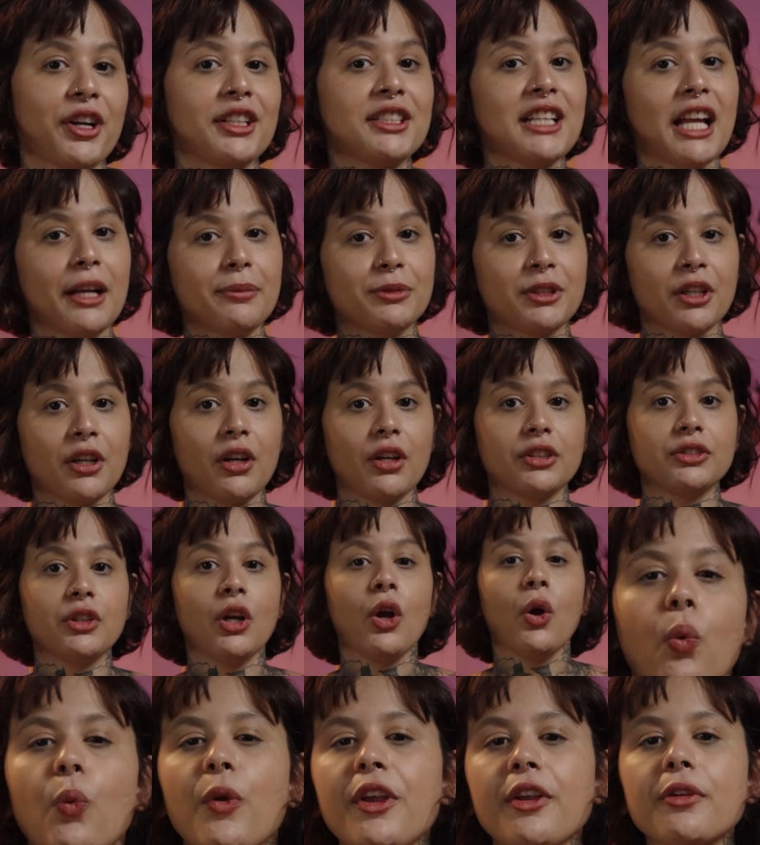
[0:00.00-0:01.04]
AdeptiCon,
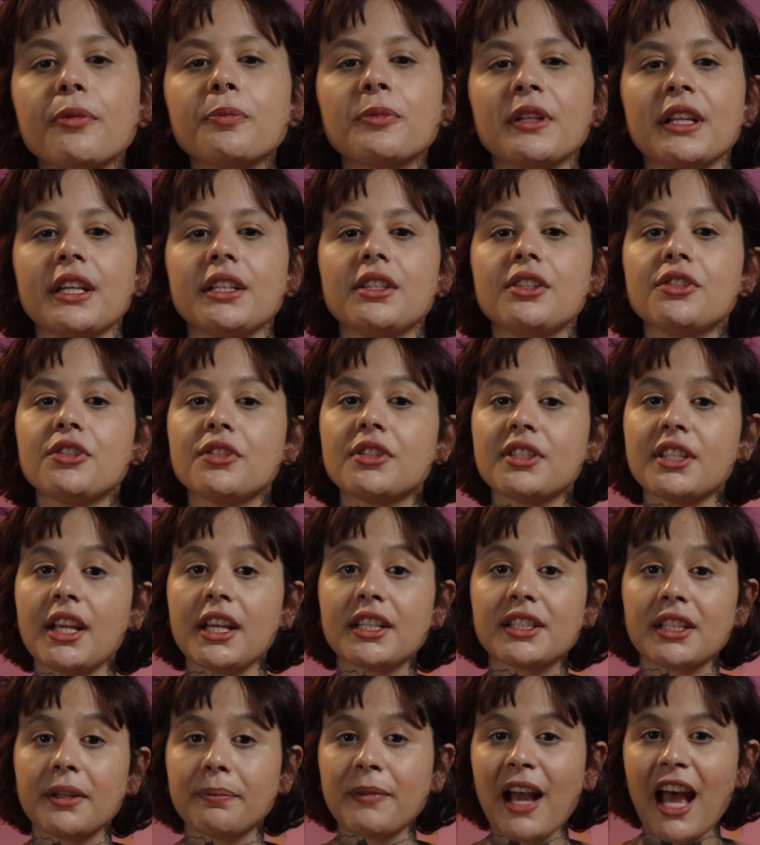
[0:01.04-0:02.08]
we are planning to take
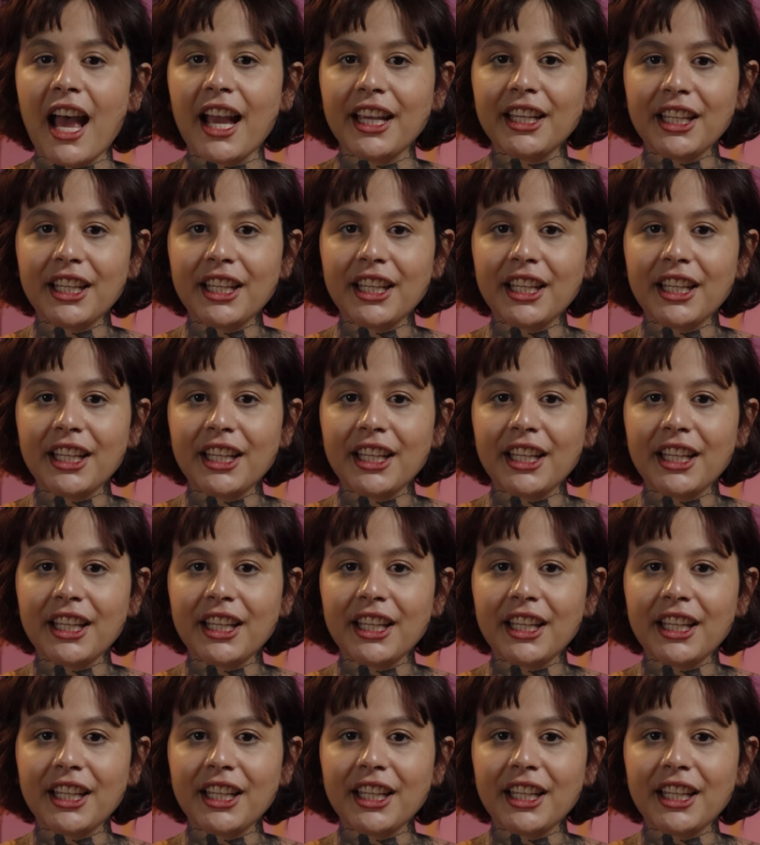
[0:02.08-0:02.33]
some eye